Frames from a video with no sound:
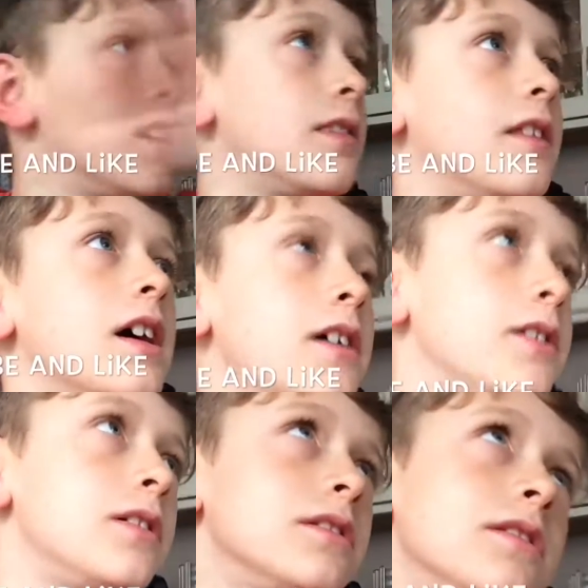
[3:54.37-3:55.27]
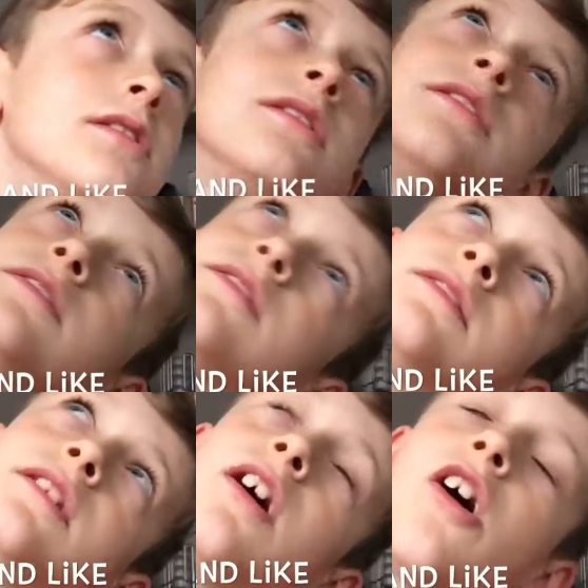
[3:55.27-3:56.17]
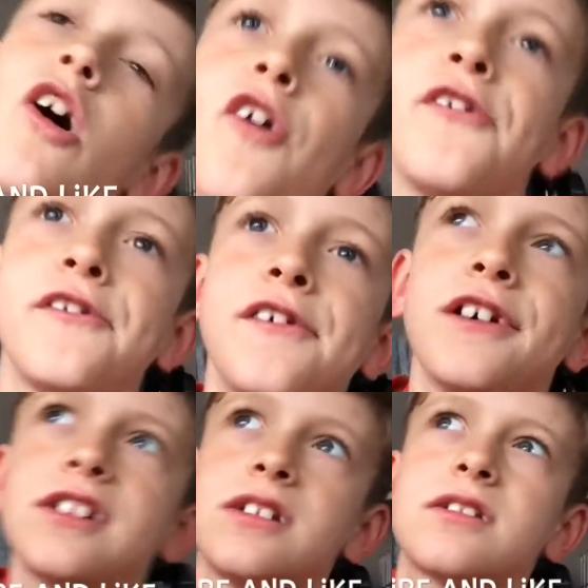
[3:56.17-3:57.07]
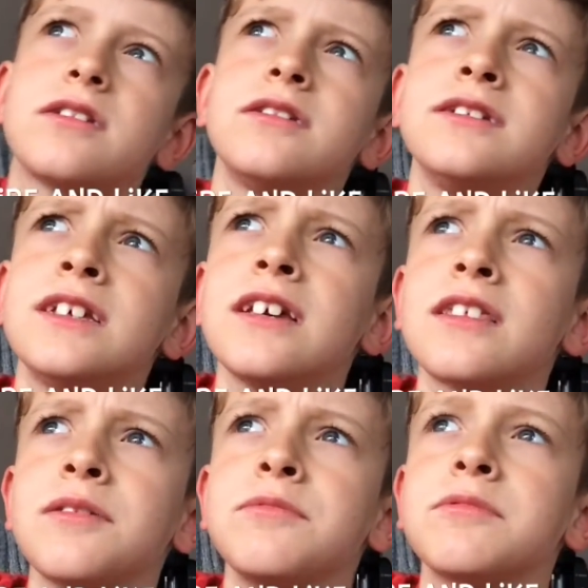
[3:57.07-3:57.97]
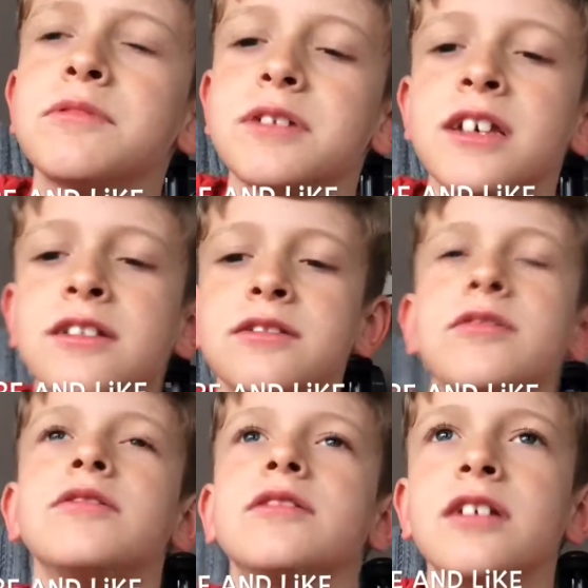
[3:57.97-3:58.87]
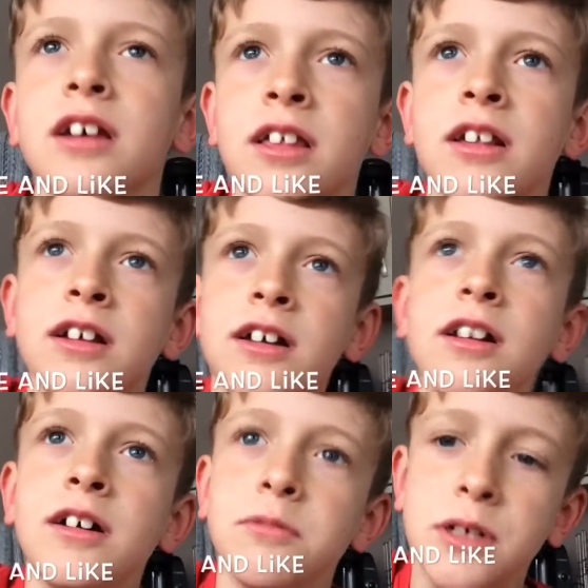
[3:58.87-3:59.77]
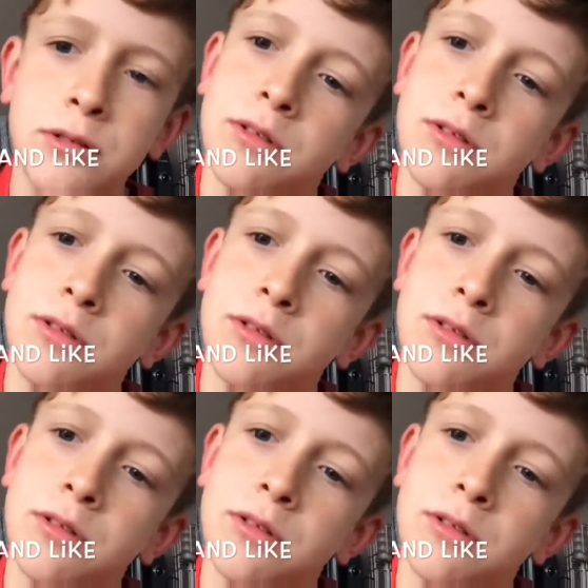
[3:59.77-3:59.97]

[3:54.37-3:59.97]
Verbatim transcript: And then on Sunday, I think, yeah, Sunday, which